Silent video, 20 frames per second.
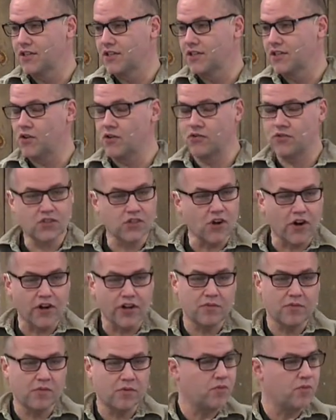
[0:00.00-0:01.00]
you know,
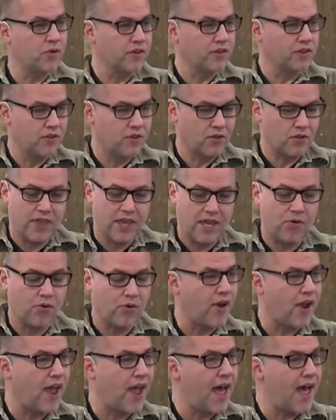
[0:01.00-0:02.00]
started with where they
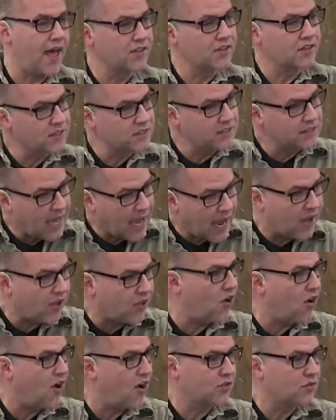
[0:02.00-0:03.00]
were at,
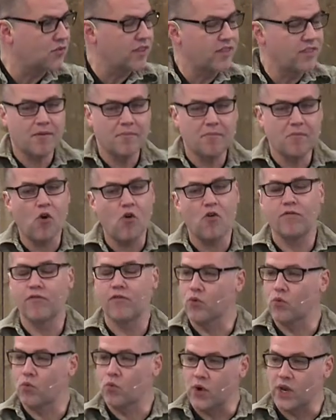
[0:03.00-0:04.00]
dialogued with them
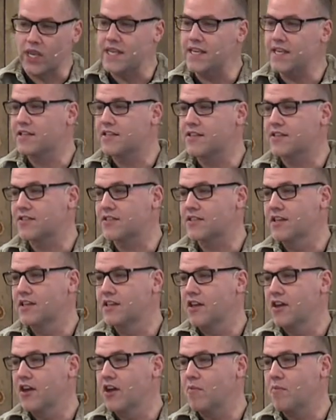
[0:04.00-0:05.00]
over weeks
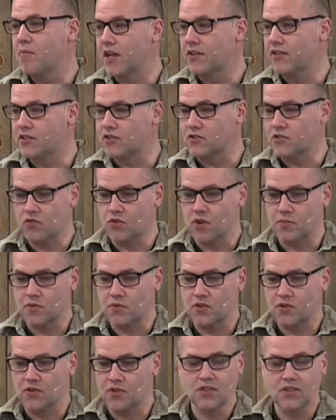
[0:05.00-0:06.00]
about the
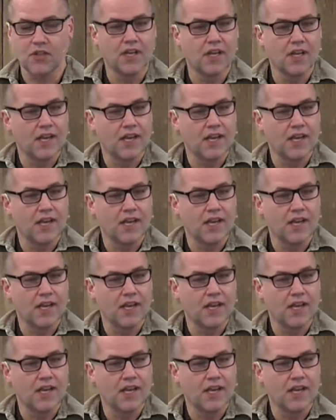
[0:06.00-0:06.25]
scriptures,